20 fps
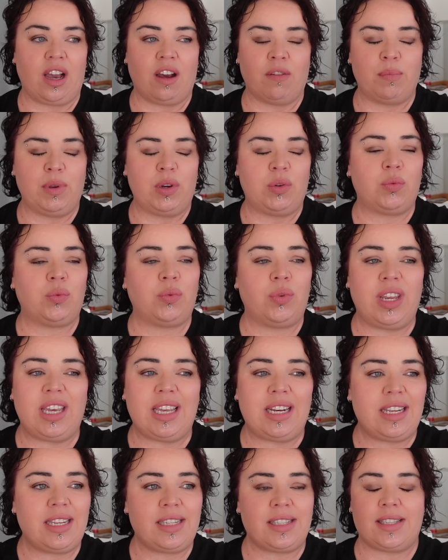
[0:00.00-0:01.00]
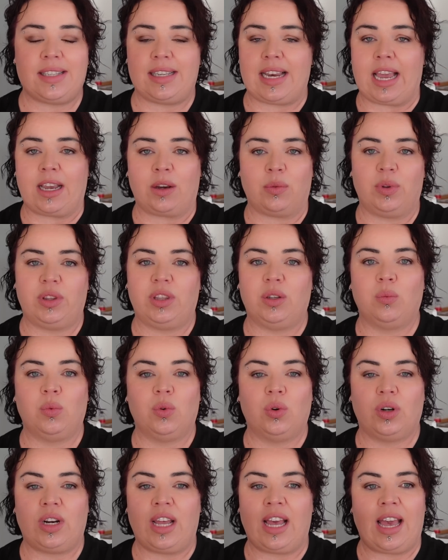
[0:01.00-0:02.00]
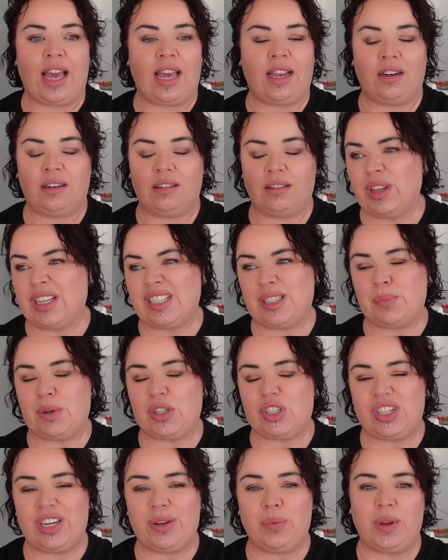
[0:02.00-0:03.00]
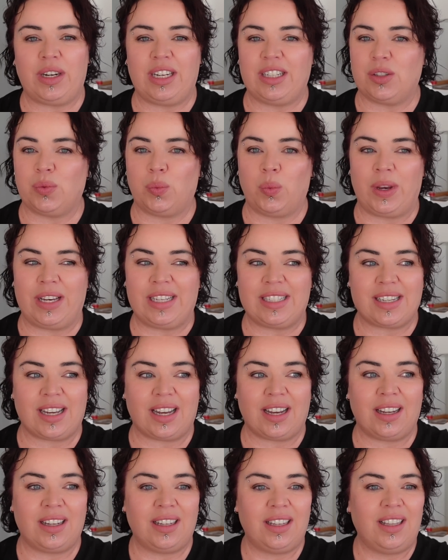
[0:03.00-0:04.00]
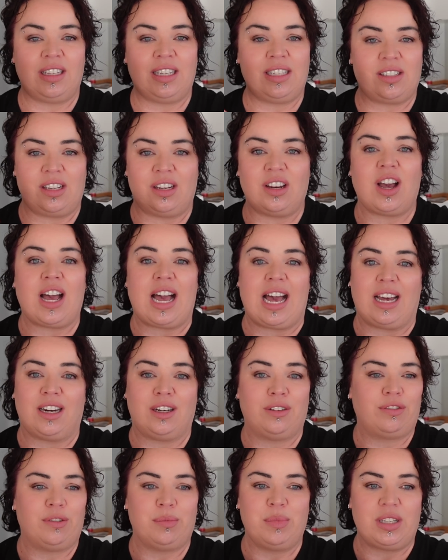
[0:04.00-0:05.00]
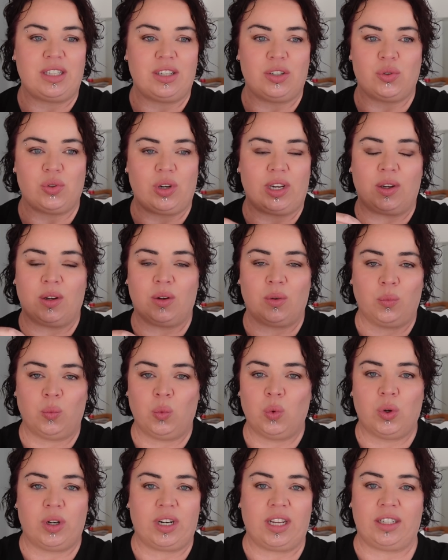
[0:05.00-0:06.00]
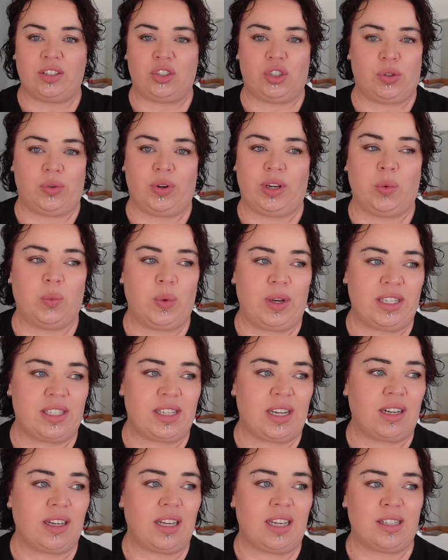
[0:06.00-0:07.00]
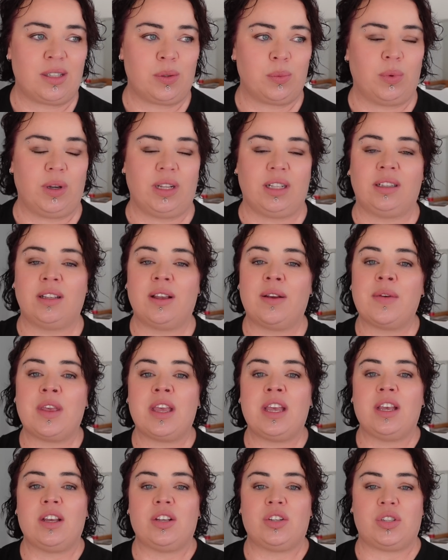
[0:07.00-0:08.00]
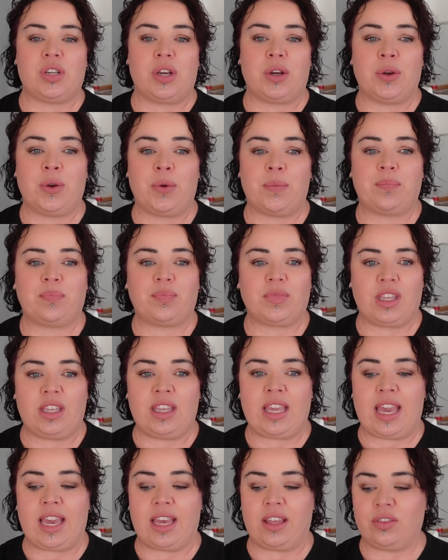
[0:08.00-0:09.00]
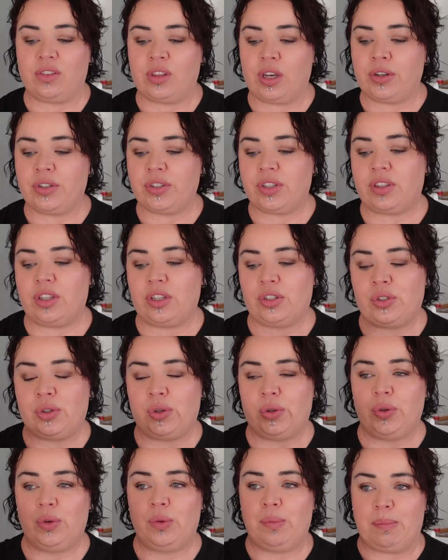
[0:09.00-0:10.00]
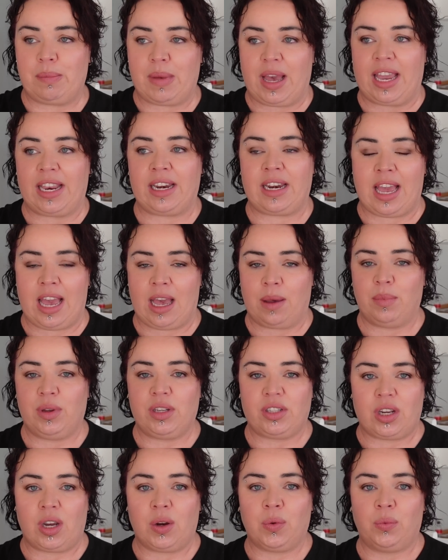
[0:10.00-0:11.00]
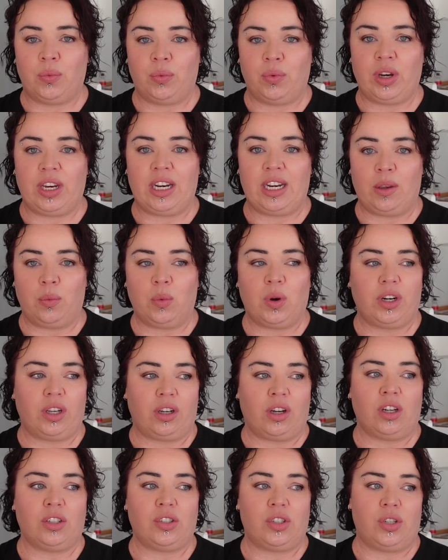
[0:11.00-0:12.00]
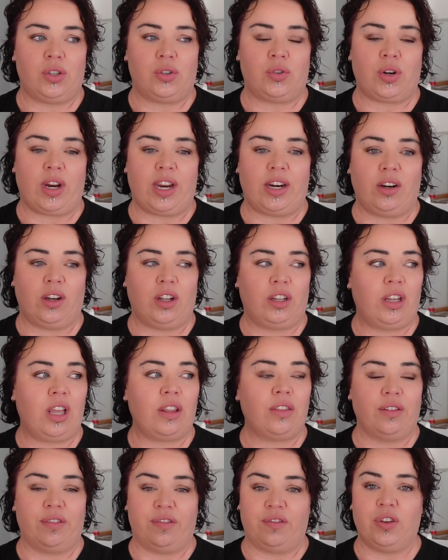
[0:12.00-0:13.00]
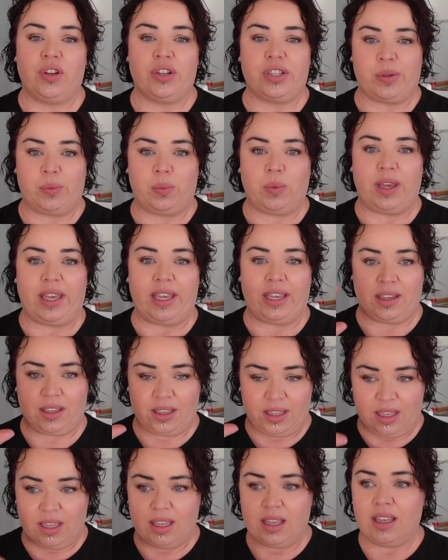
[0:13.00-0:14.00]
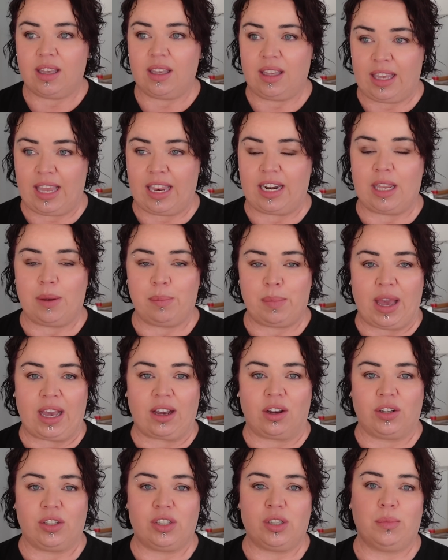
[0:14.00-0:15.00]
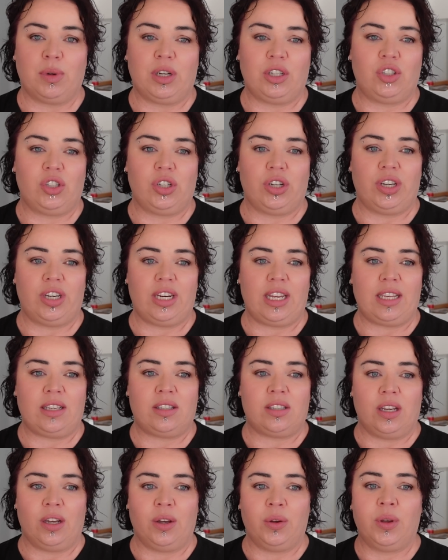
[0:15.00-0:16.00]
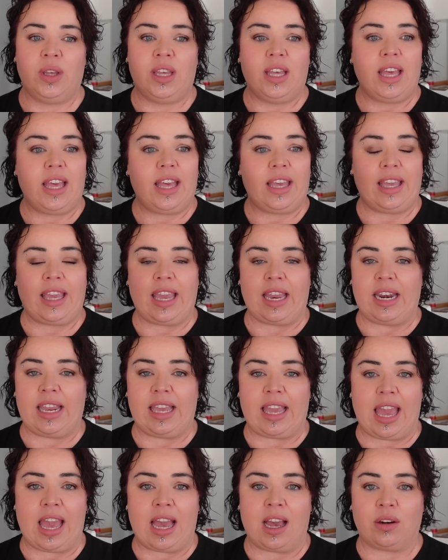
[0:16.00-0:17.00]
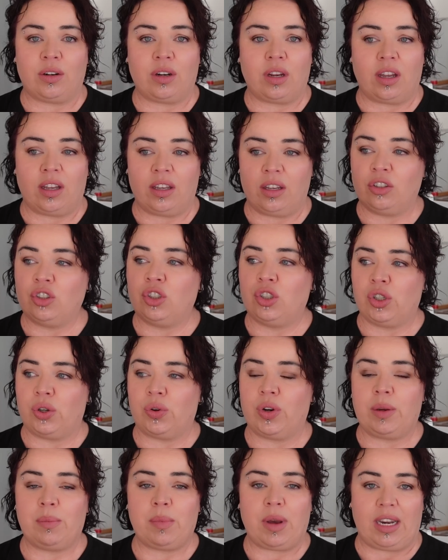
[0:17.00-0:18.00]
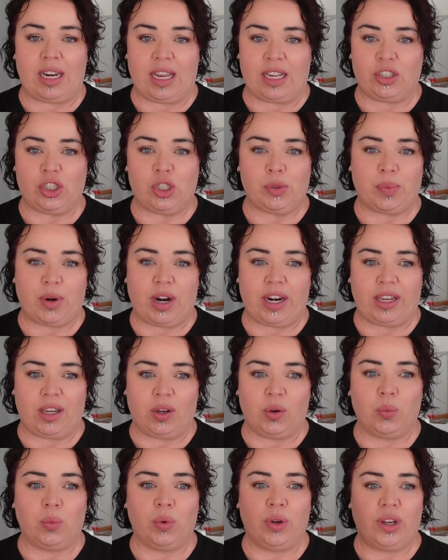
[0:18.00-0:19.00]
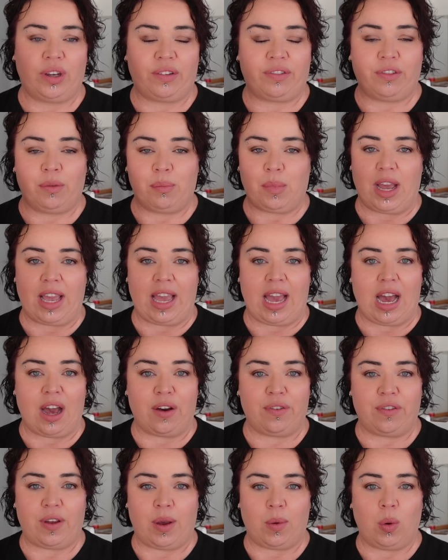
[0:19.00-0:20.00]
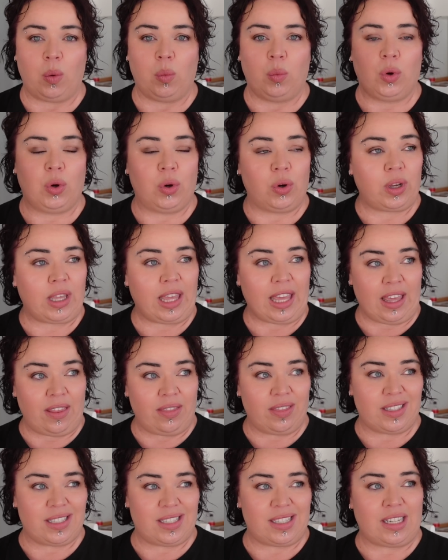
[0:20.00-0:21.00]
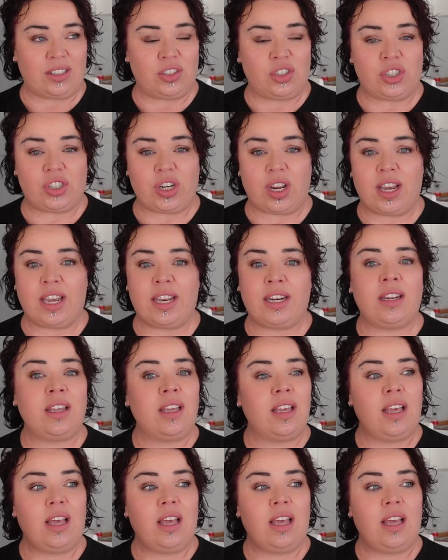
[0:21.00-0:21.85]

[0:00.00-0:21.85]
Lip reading: I've been really slack with the water, and especially when it's winter, it's a lot harder for me to drink water during winter as well. So yeah, those are the two main habits I really want to concentrate on the first week getting back onto my journey. So getting out during my lunch break at work for my half-hour walk in the sunshine.